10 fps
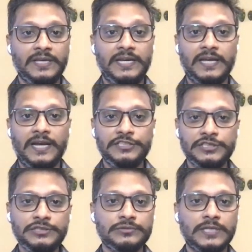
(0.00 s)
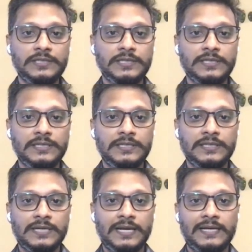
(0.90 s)
In addition to that,
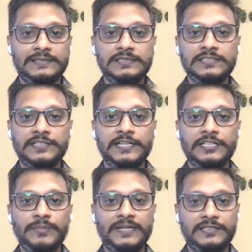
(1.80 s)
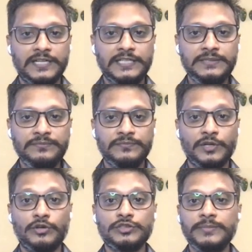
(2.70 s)
assets created by training
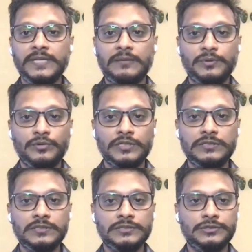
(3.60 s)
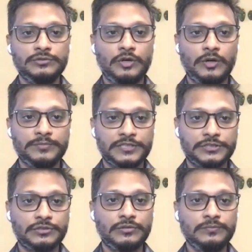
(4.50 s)
will also be uploaded to the object
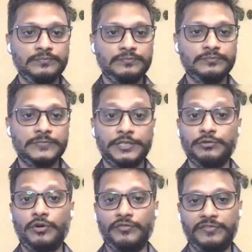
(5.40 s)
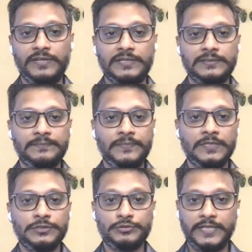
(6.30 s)
store that you configured.
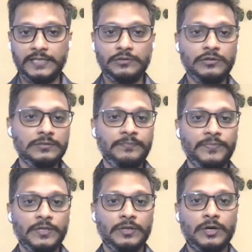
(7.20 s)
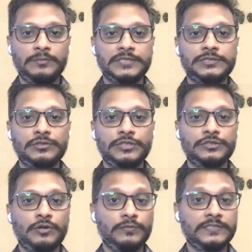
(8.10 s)
To take note, object store
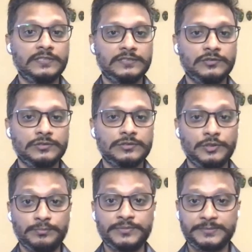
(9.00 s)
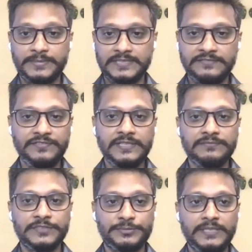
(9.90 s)
is always resource group specific,
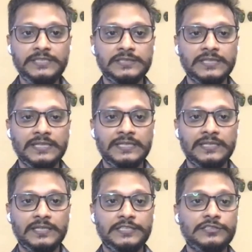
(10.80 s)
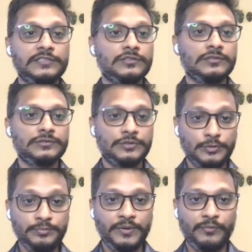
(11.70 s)
which means each resource
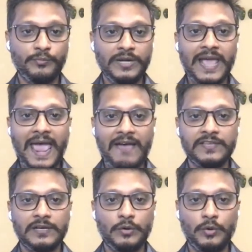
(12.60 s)
group will have their